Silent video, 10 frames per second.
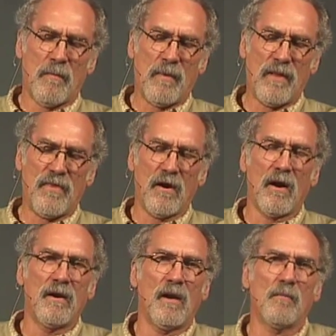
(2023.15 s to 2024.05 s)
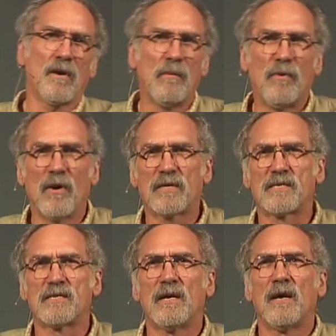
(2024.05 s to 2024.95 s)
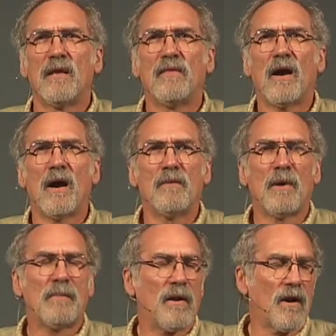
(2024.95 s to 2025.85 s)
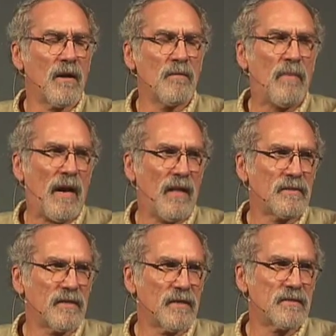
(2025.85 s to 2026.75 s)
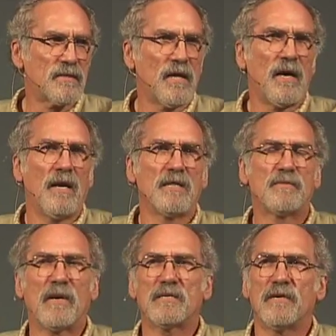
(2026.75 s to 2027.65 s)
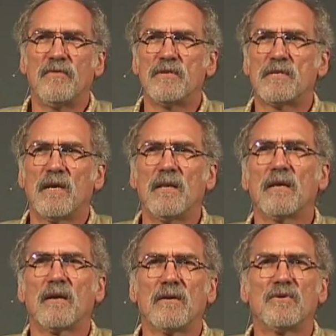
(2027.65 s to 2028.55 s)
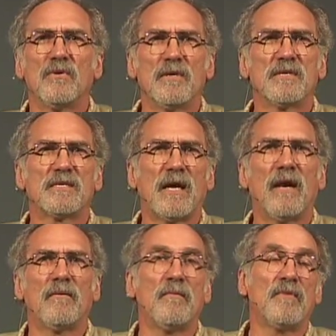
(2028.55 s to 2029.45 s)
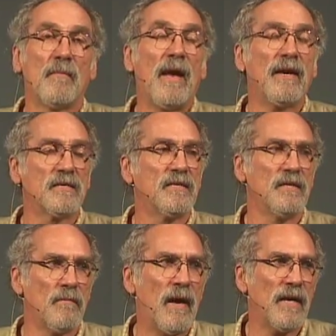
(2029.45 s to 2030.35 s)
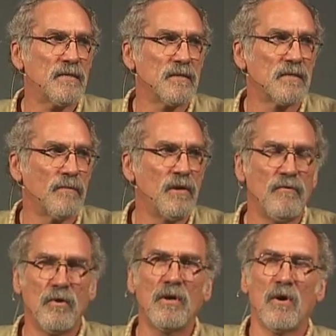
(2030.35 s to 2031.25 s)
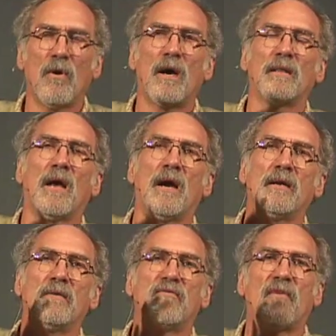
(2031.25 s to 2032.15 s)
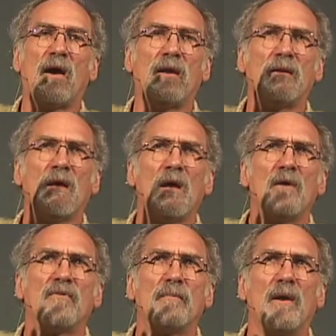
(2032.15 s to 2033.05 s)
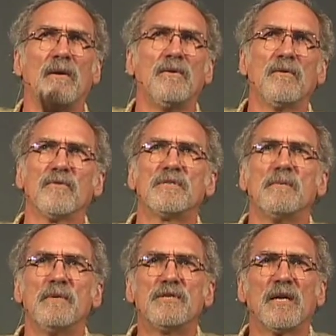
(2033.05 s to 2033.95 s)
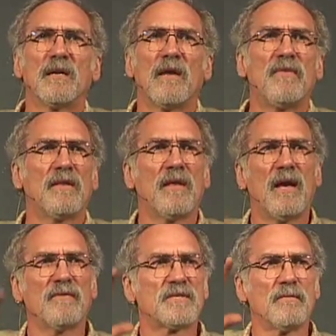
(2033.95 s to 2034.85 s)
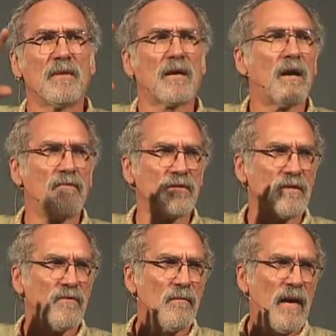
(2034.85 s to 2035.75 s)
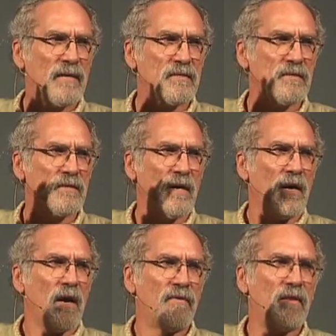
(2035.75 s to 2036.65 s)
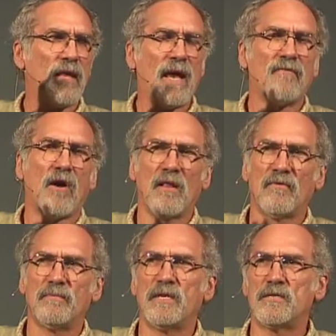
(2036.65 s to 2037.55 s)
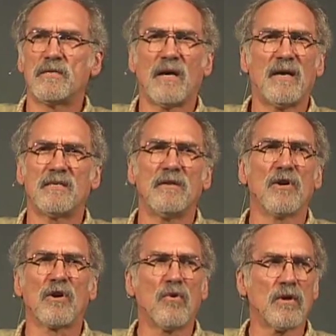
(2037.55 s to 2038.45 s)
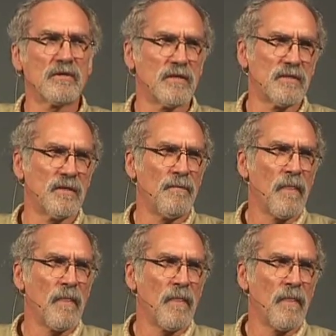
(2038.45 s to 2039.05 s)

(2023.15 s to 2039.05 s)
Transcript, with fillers: But there are a number of books that, about art and politics, and especially if you study the cartoonists and the magazine The Masses. I mean, if you can go online and find from the University of Michigan, I think they have some of the covers of The Masses. I think they have all of them digitized, and they're gorgeous.